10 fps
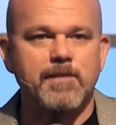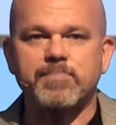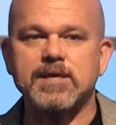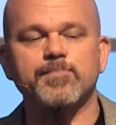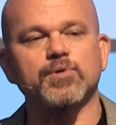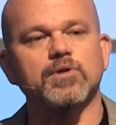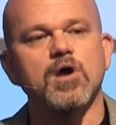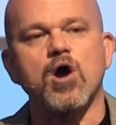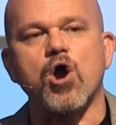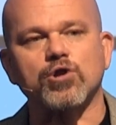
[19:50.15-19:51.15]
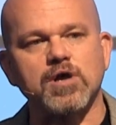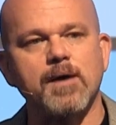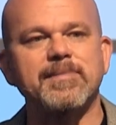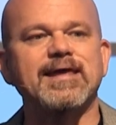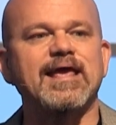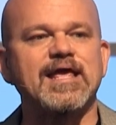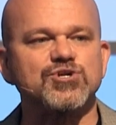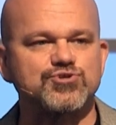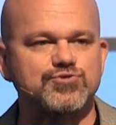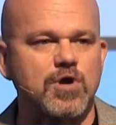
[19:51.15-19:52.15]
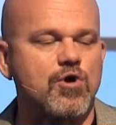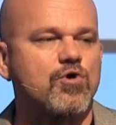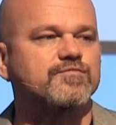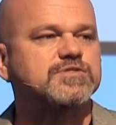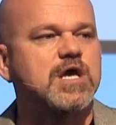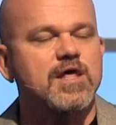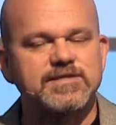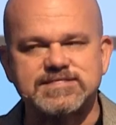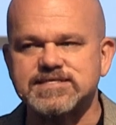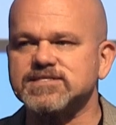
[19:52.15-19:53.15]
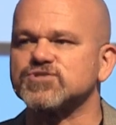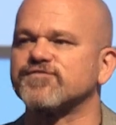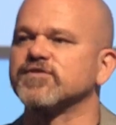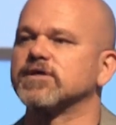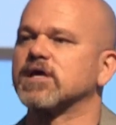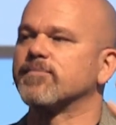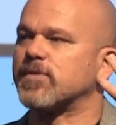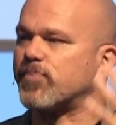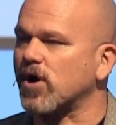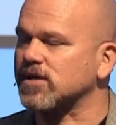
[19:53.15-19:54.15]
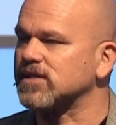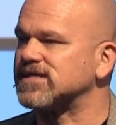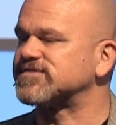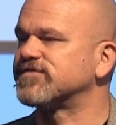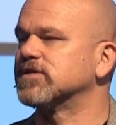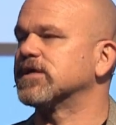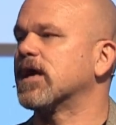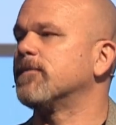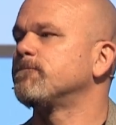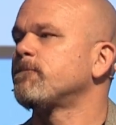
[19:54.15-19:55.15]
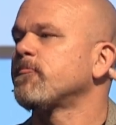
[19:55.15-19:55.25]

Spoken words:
People are coming in droves. The seats are filling up. The parking lot's filling up.